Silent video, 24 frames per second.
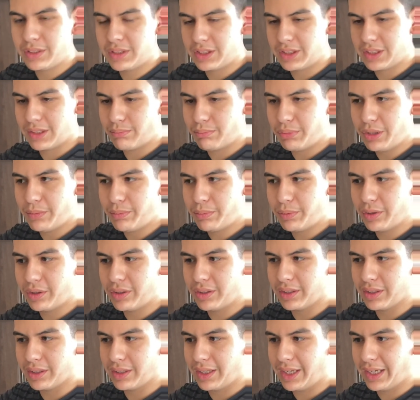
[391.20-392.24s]
some
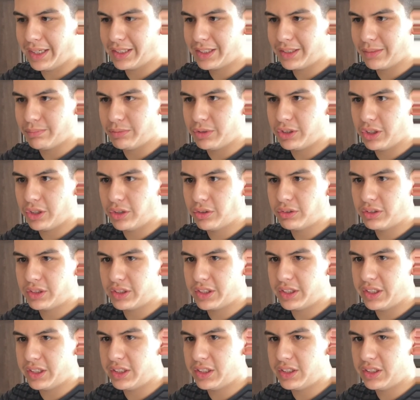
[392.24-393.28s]
people like them
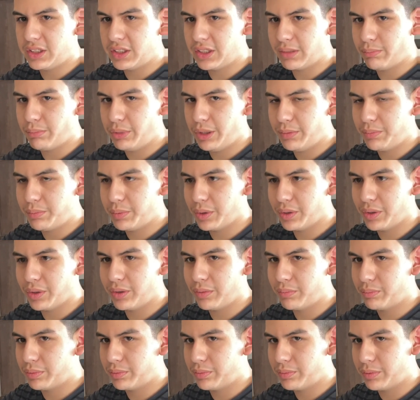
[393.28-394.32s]
toasted. Some
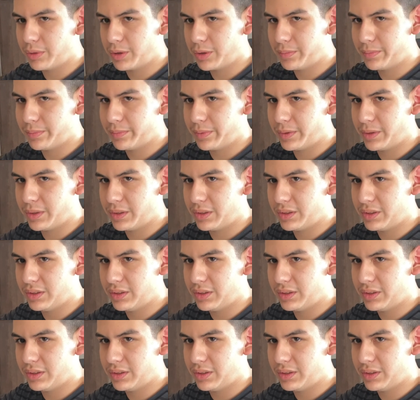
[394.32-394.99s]
people prefer